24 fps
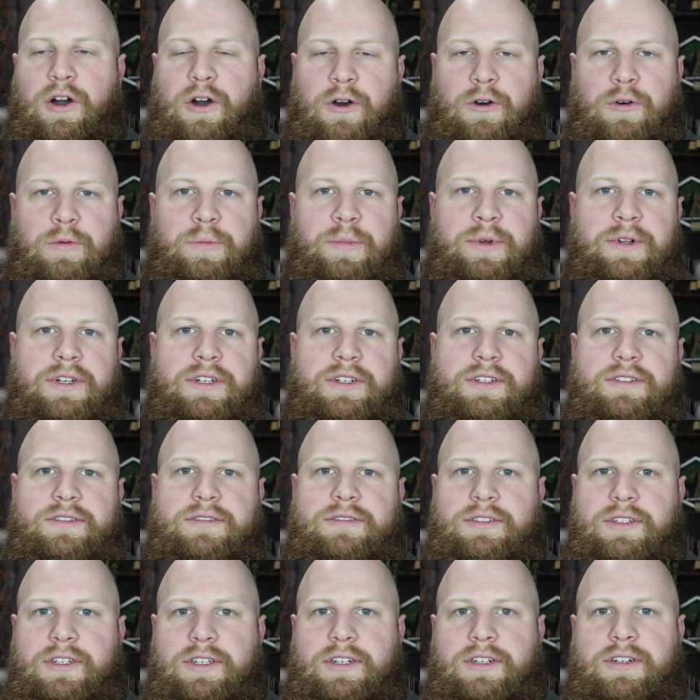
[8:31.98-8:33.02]

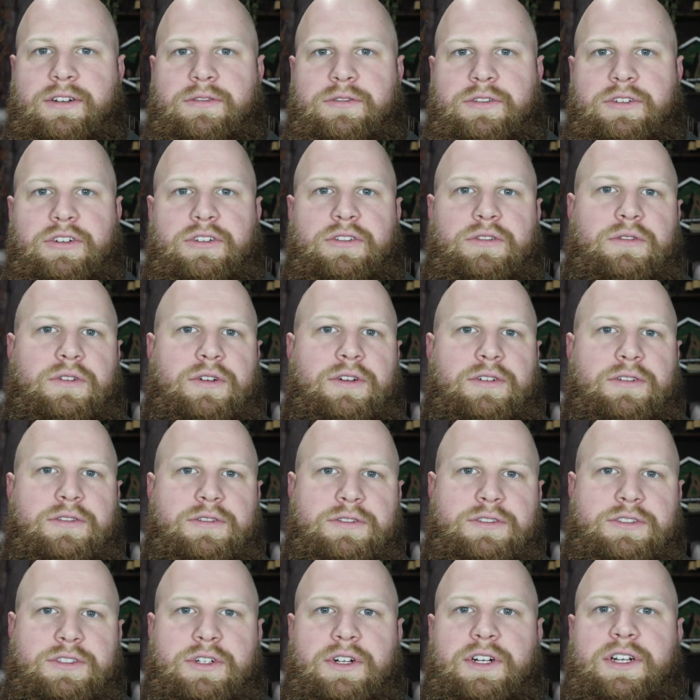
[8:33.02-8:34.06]
open, dirt
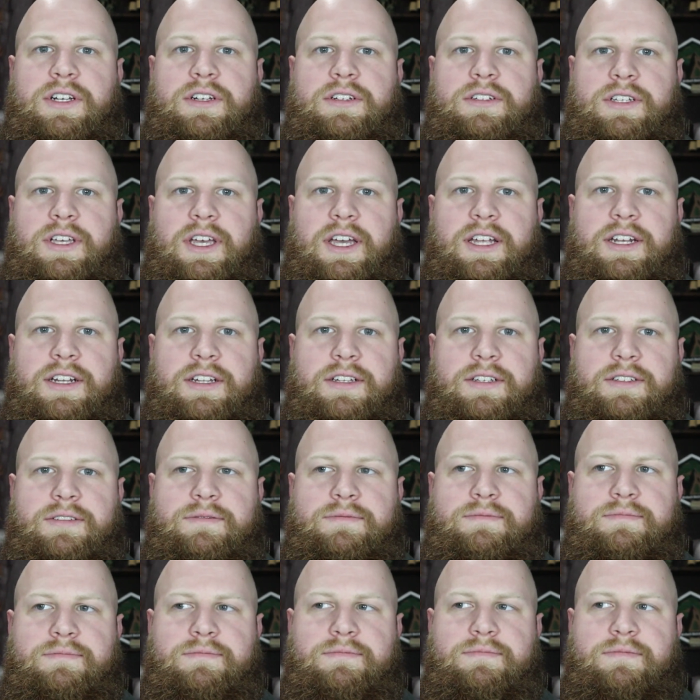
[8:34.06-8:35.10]
road trail kind of
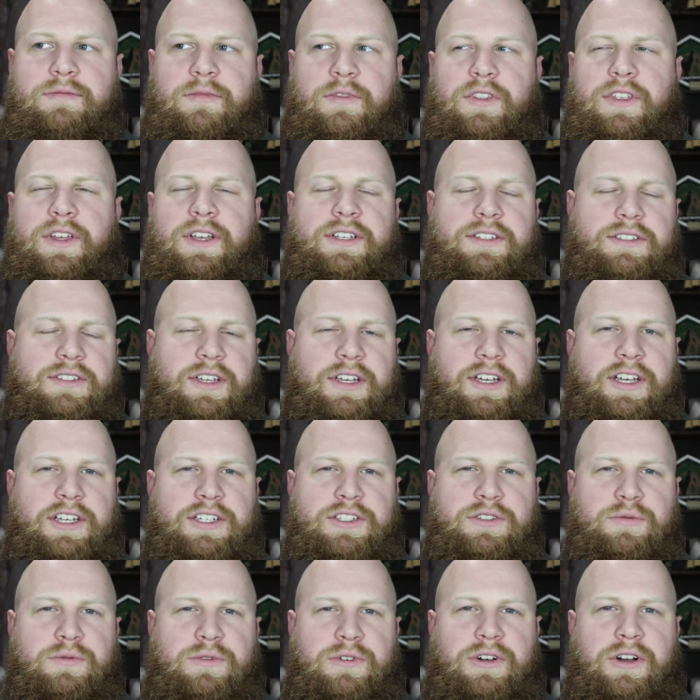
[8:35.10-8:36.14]
things, I
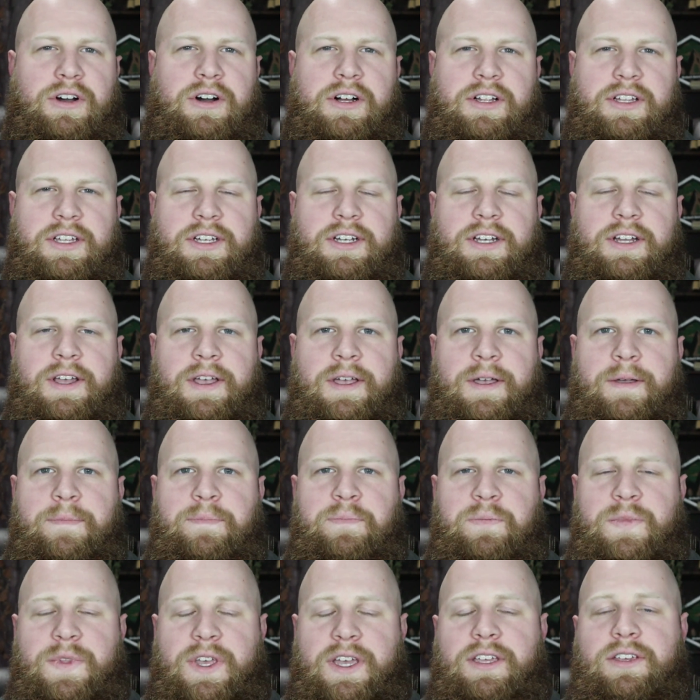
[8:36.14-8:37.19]
guess we'll call it,
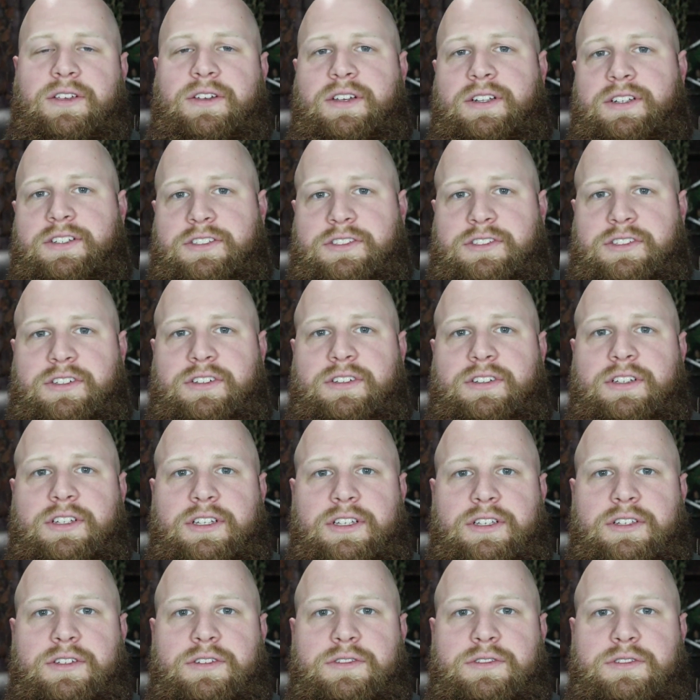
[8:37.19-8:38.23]
that you can certainly
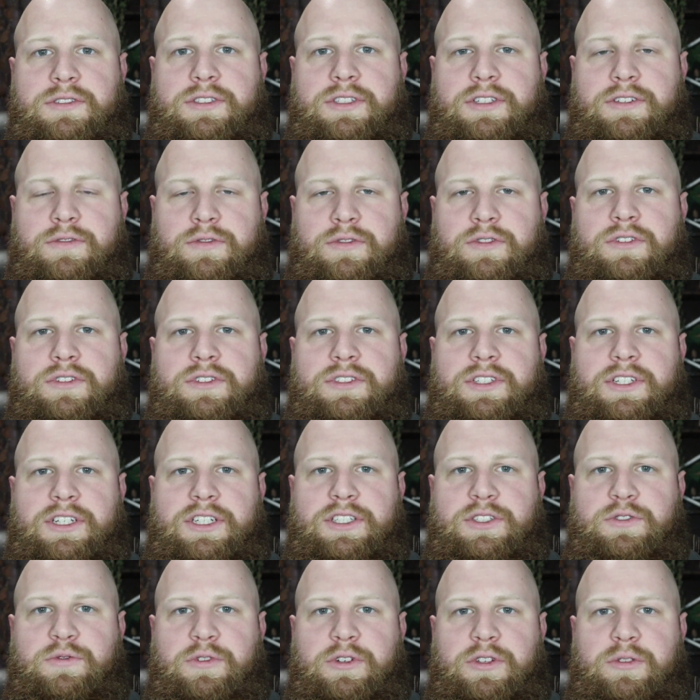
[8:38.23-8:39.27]
use a full
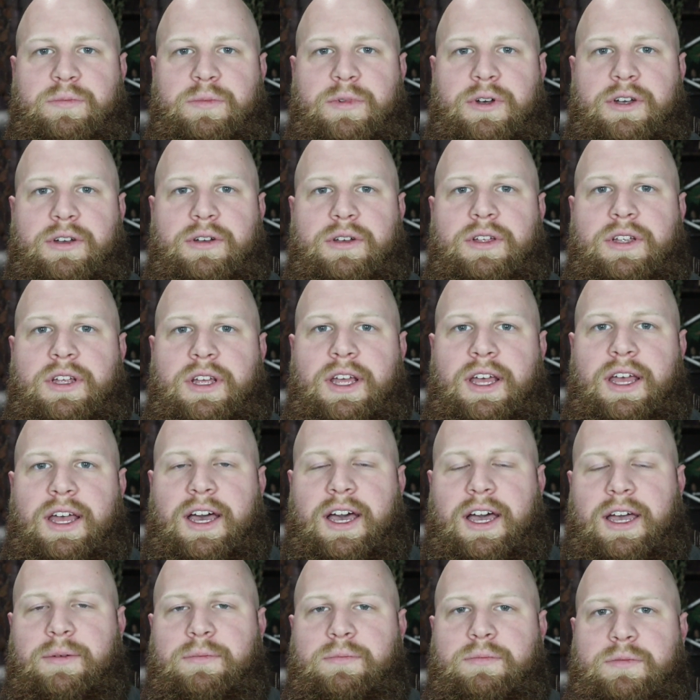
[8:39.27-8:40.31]
size with, but
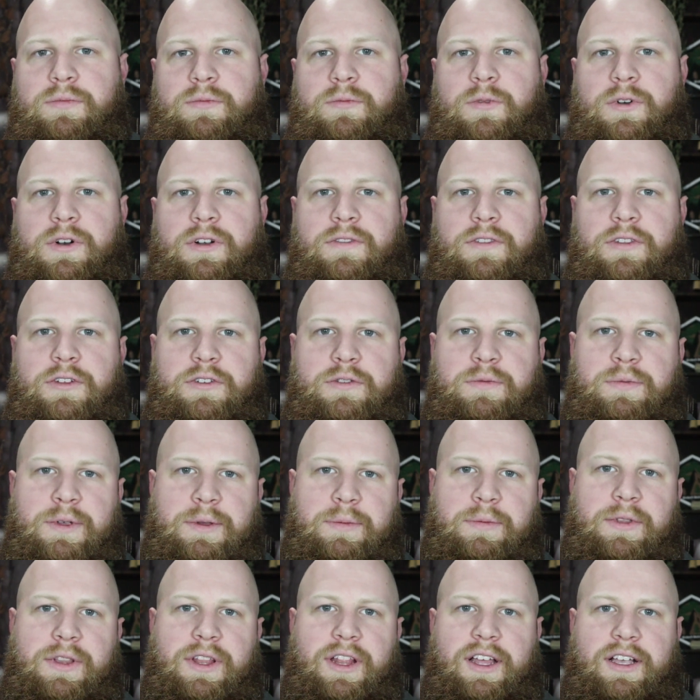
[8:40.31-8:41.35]
I'm one of those
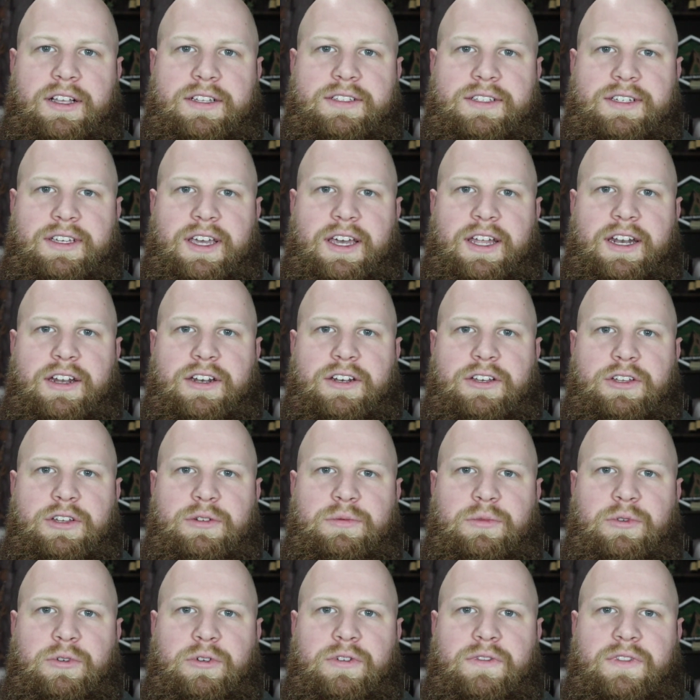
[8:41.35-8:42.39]
people that likes to kind of
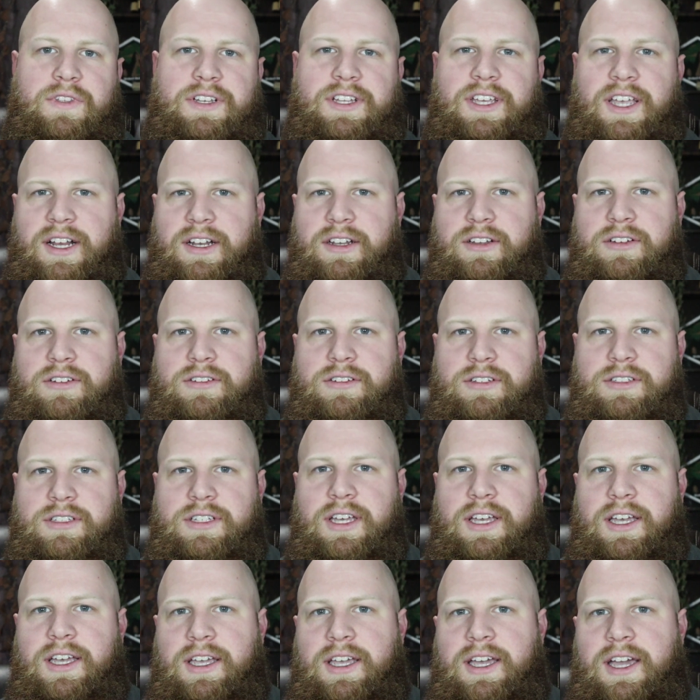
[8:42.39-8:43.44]
do more of the technical
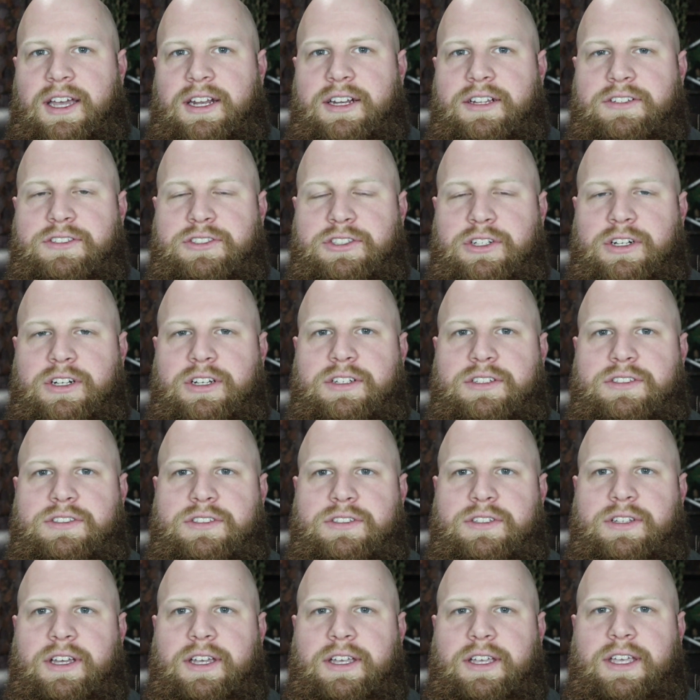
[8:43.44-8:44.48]
kind of trail.
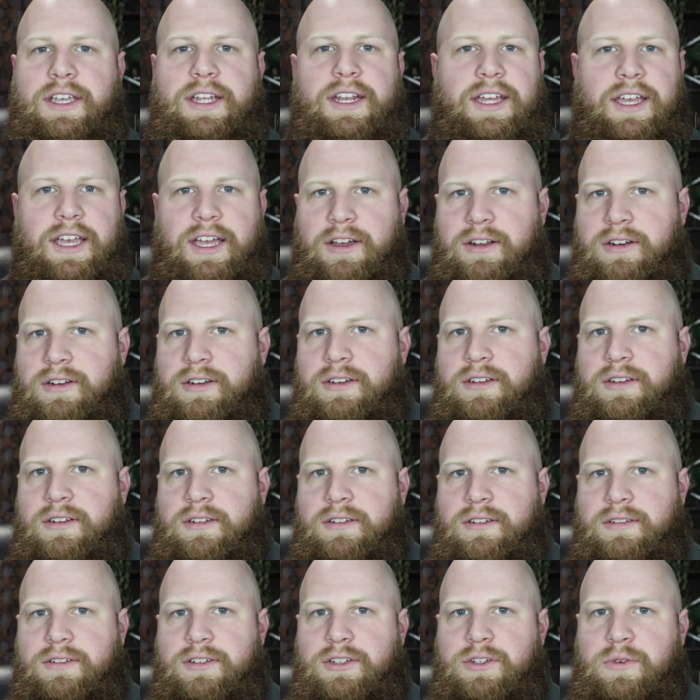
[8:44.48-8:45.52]
So like getting out
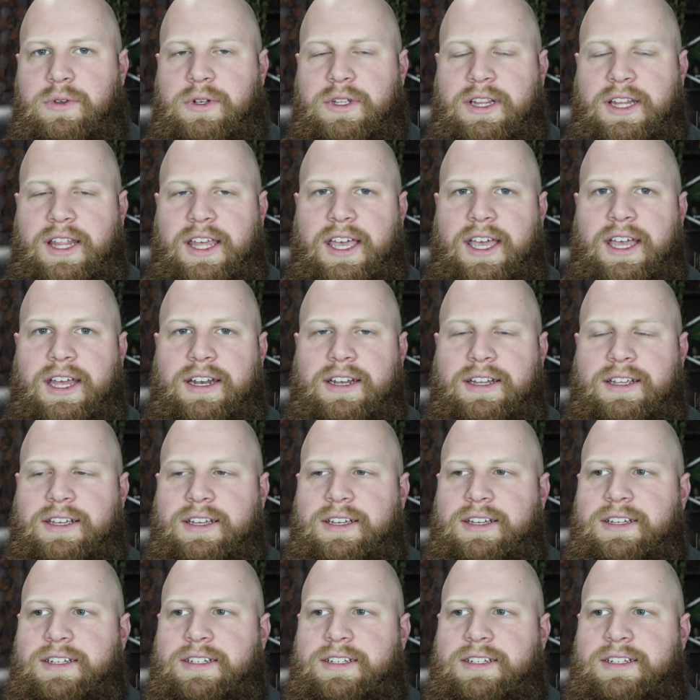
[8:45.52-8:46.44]
and doing that.